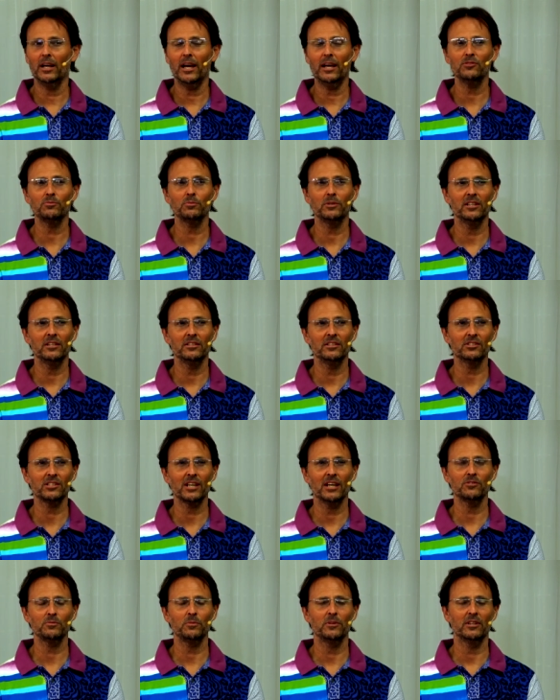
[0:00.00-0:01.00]
as we
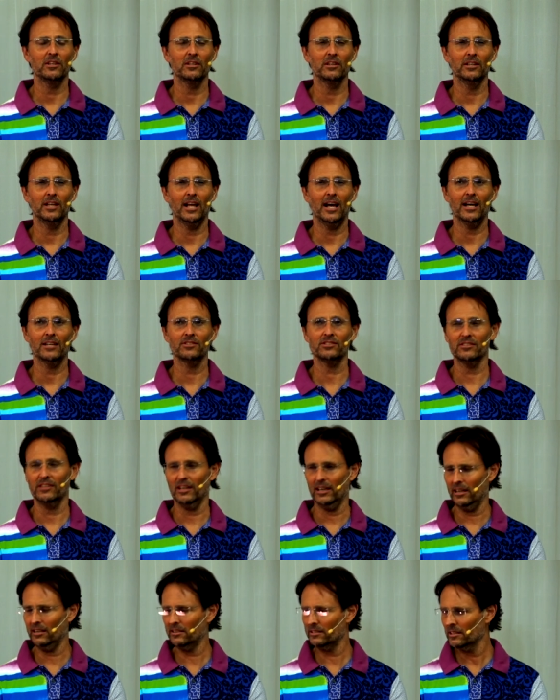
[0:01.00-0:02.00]
discussed with you last
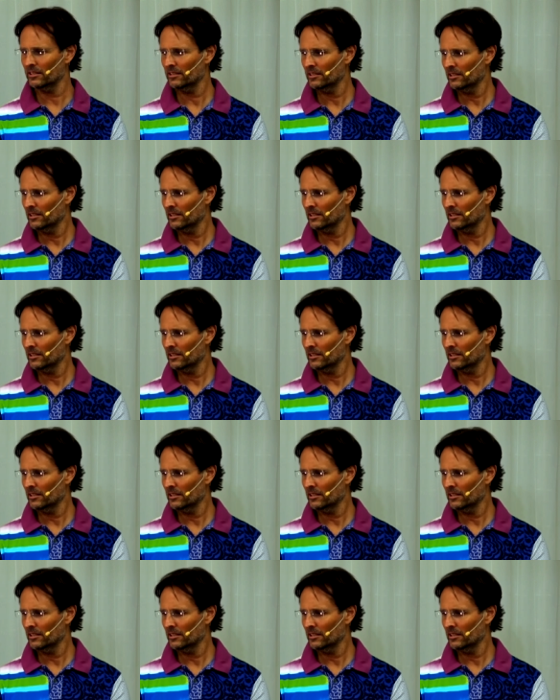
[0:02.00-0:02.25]
night,